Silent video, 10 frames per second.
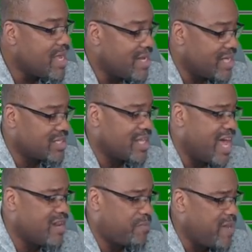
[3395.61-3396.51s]
That's a
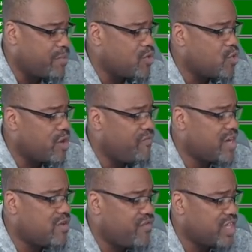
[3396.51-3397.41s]
lot of the people who are
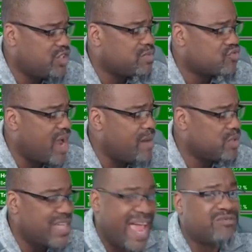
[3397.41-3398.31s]
VectorVest
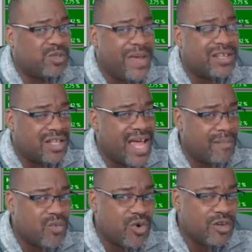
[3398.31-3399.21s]
subscribers have spent a
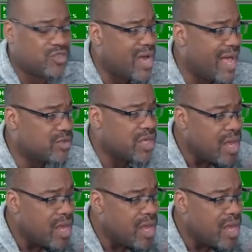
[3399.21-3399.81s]
lot more on trials.